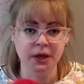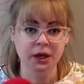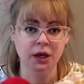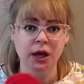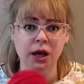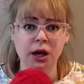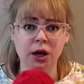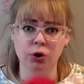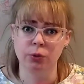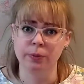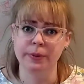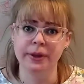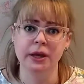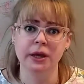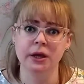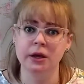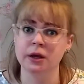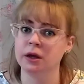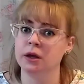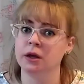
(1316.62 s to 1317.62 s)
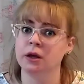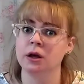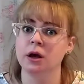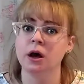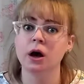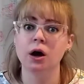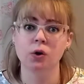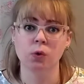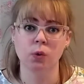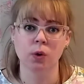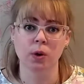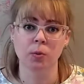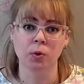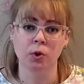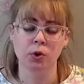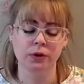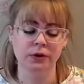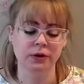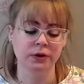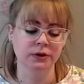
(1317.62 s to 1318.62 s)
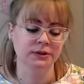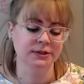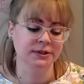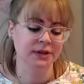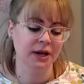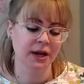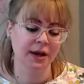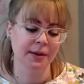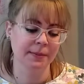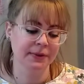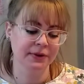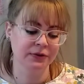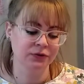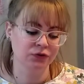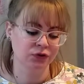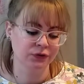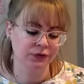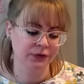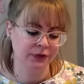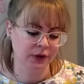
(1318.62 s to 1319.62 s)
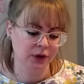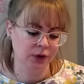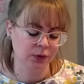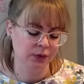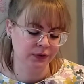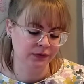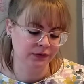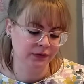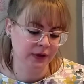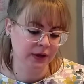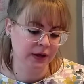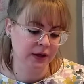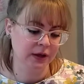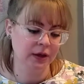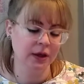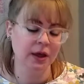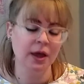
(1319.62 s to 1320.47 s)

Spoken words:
it'll be adorable because Sam is just the cutest thing.